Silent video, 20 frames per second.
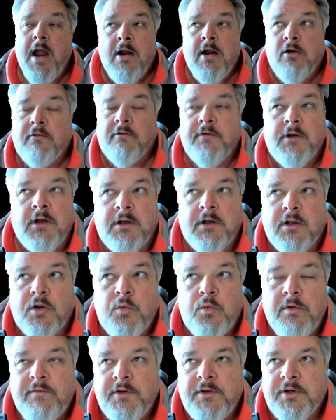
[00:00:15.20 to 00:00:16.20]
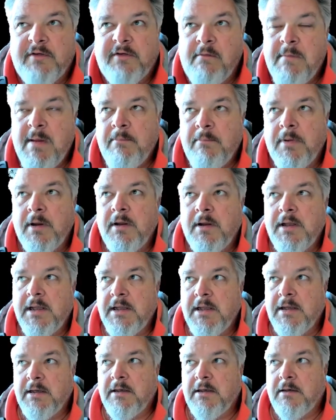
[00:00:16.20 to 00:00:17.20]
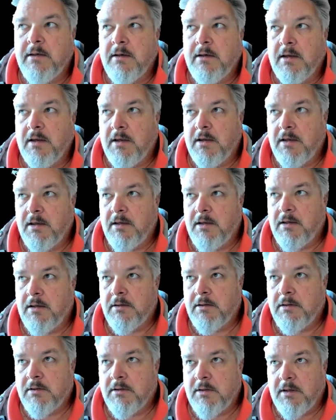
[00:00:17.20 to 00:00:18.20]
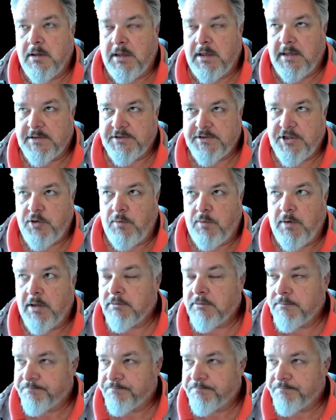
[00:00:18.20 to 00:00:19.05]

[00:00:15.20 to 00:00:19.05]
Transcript: of an equivalent of a member in SQL.